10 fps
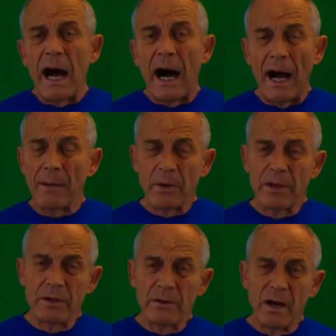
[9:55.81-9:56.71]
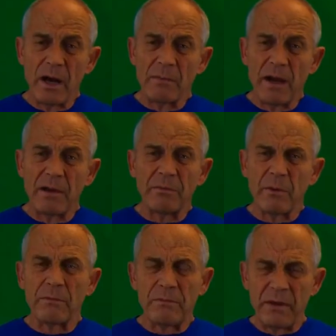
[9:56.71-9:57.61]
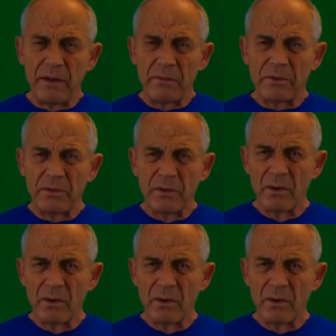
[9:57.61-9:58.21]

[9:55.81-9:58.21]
I'm going to draw my 4/5,